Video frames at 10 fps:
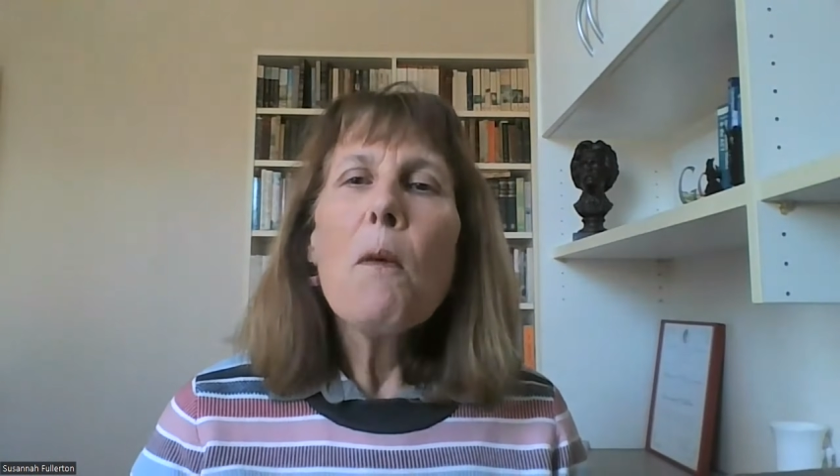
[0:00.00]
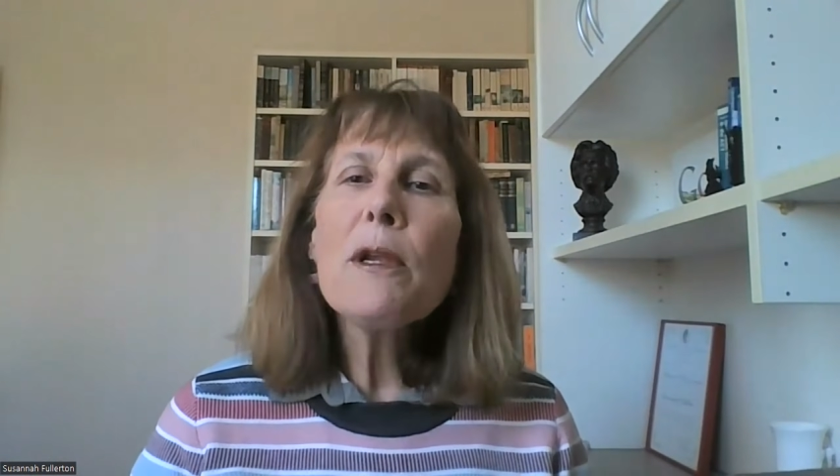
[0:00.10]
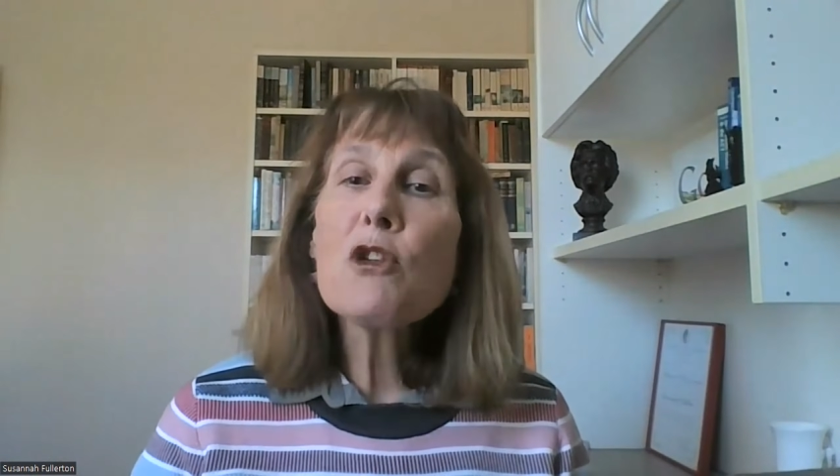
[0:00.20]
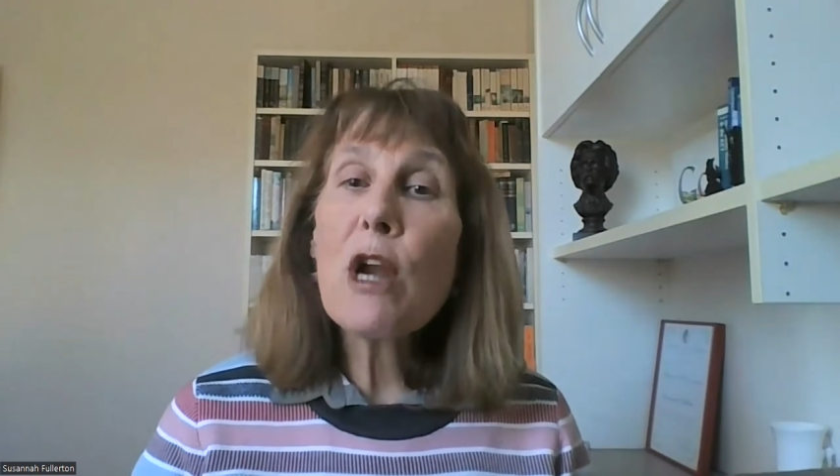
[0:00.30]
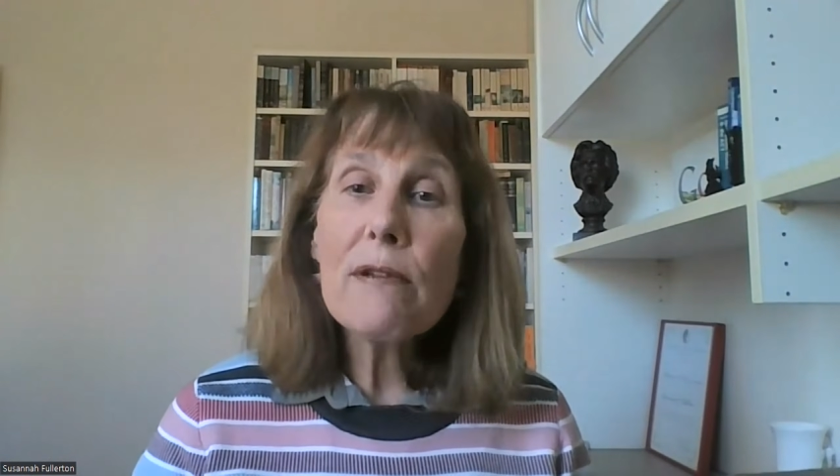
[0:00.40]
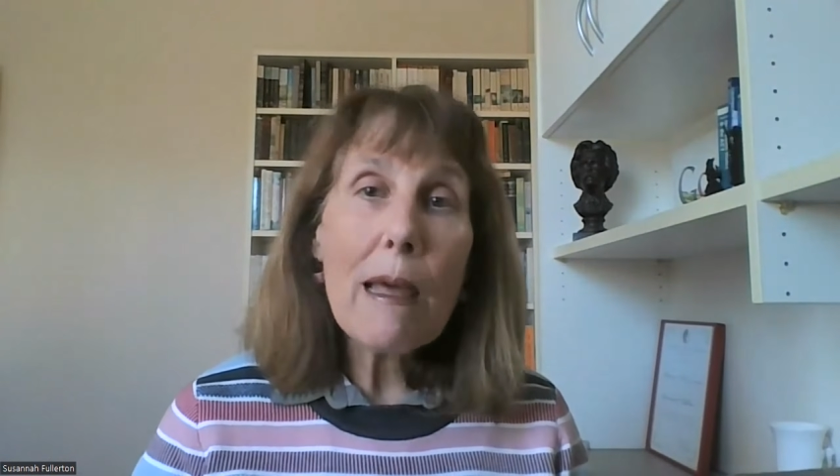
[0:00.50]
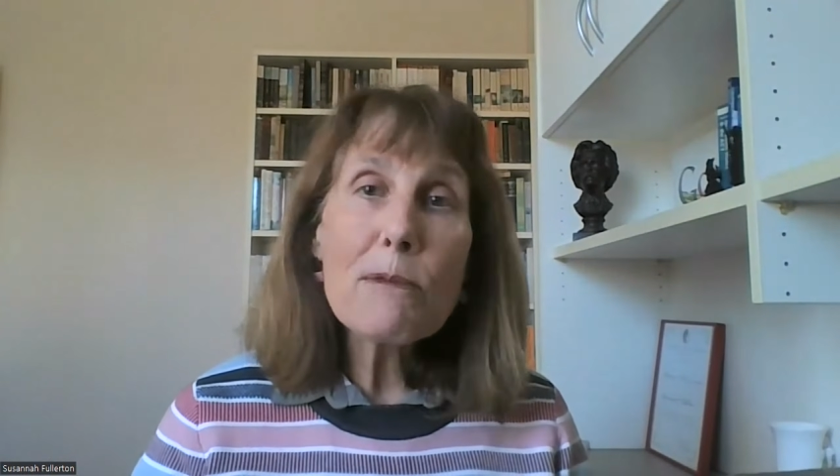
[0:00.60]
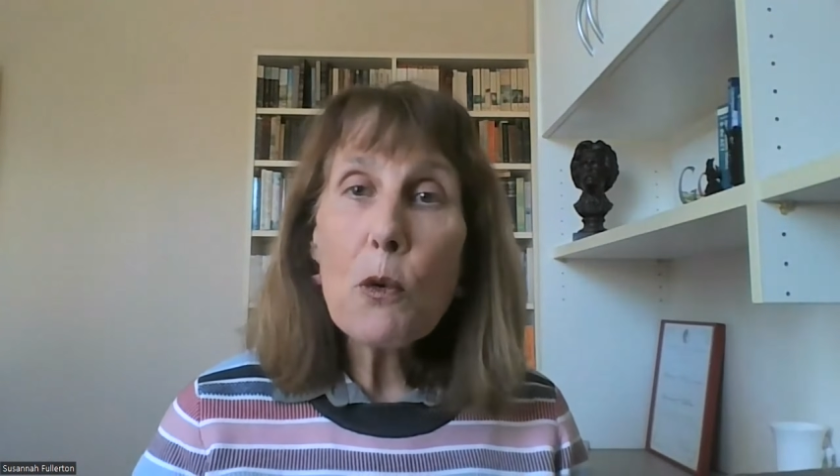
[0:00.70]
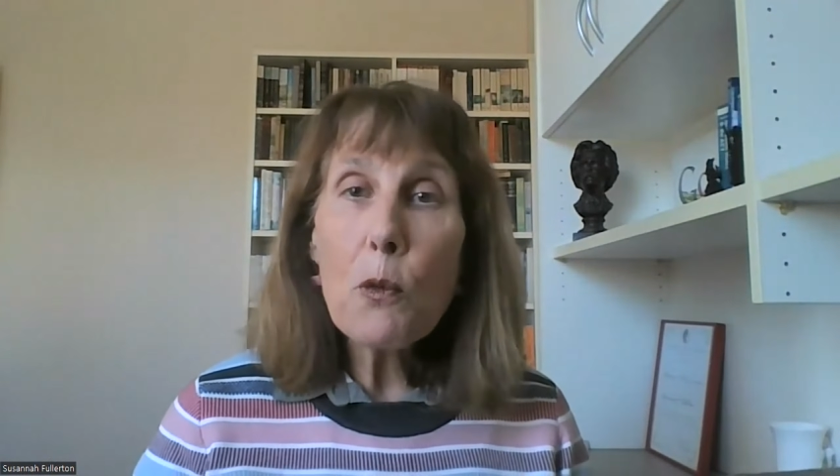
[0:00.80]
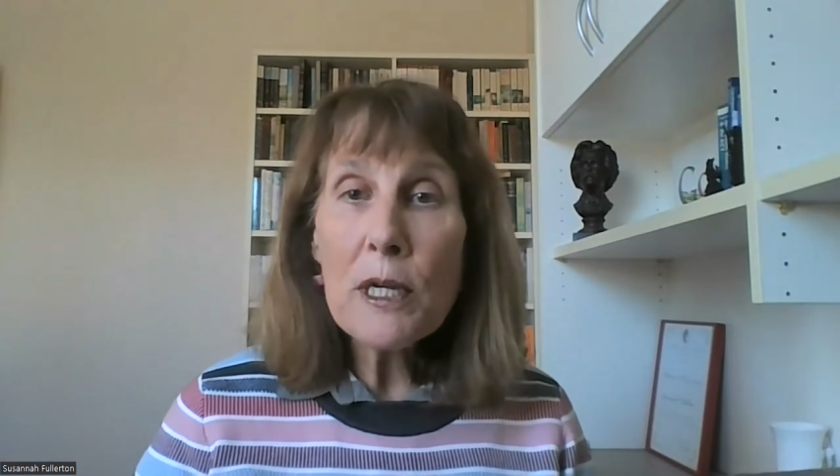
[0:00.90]
We travel
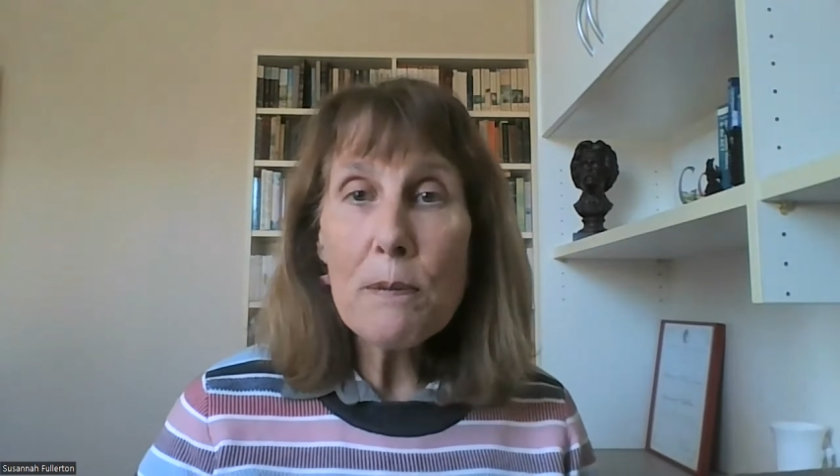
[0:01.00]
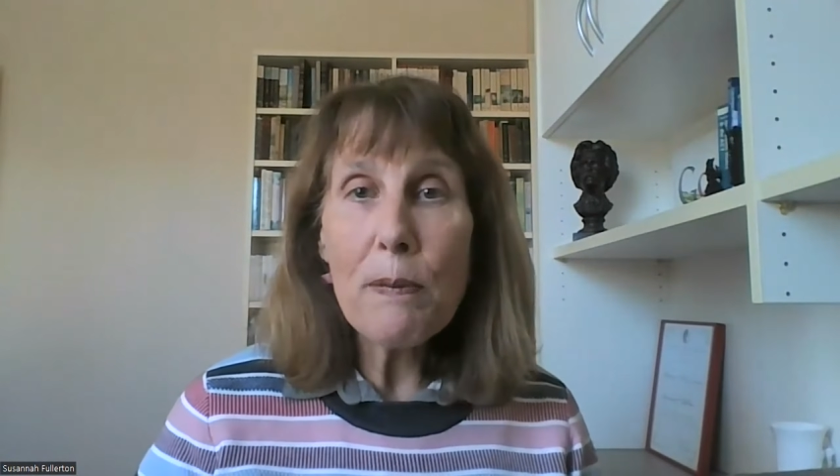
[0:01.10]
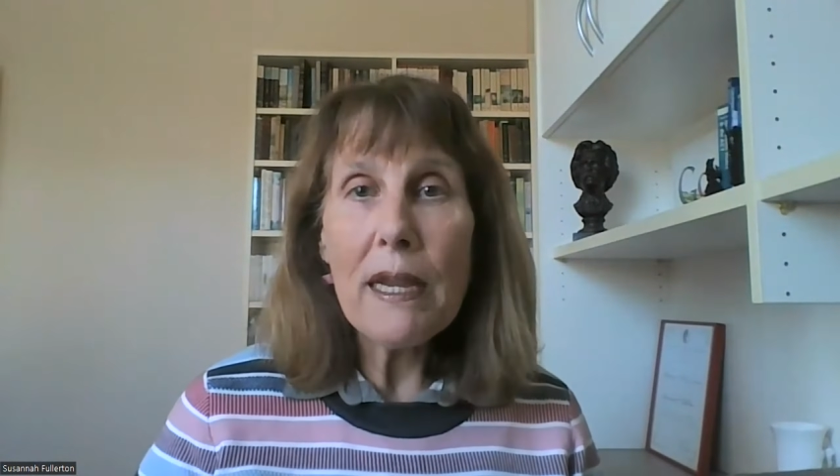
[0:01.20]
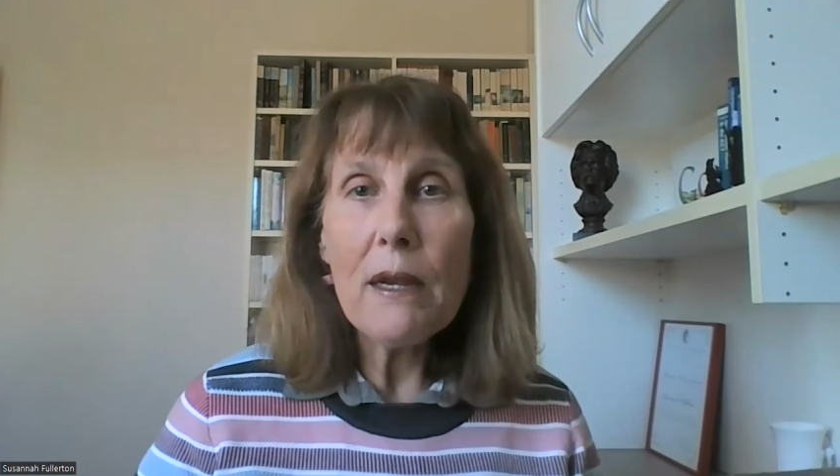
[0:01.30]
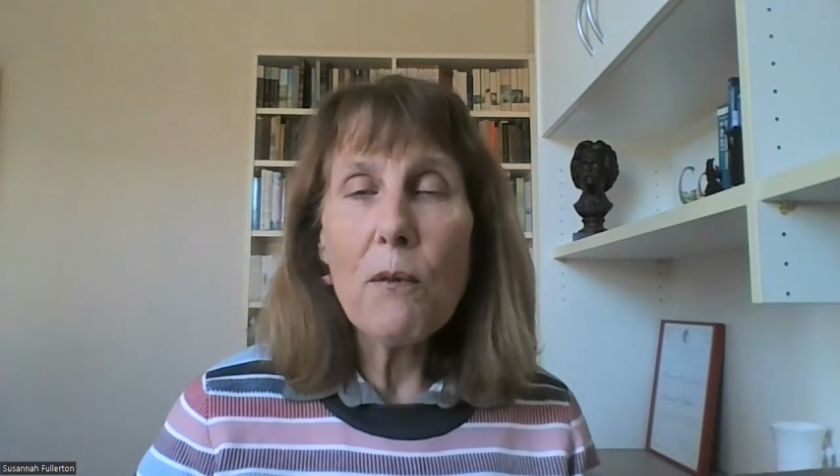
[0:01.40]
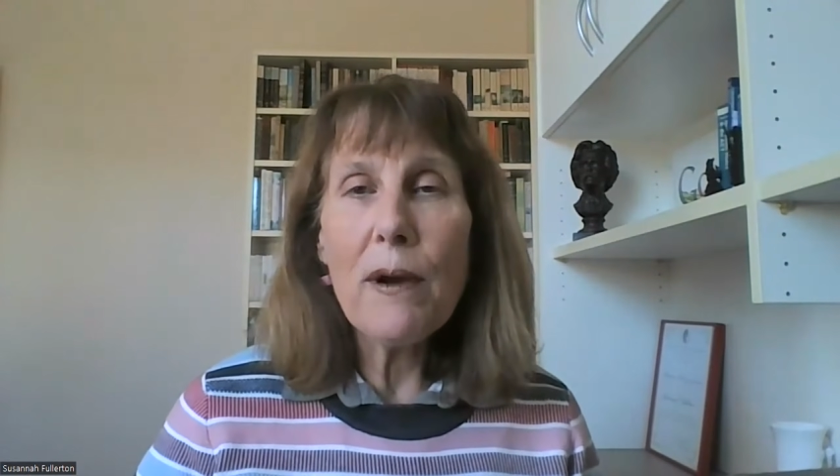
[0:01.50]
up to Whitby,